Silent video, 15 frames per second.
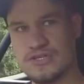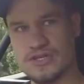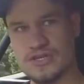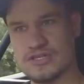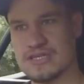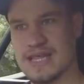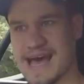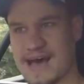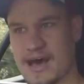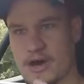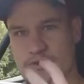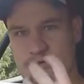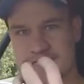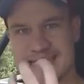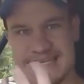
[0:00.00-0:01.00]
just that
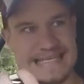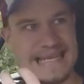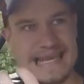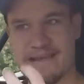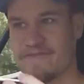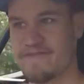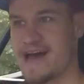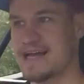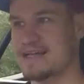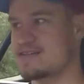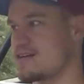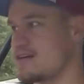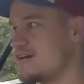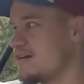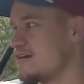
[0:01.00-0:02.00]
OCD
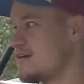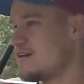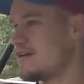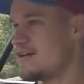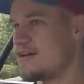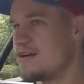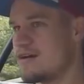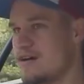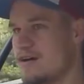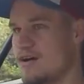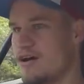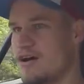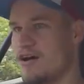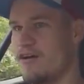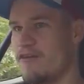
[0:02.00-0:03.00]
factor
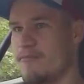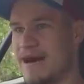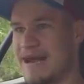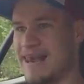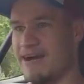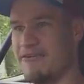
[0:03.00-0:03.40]
of my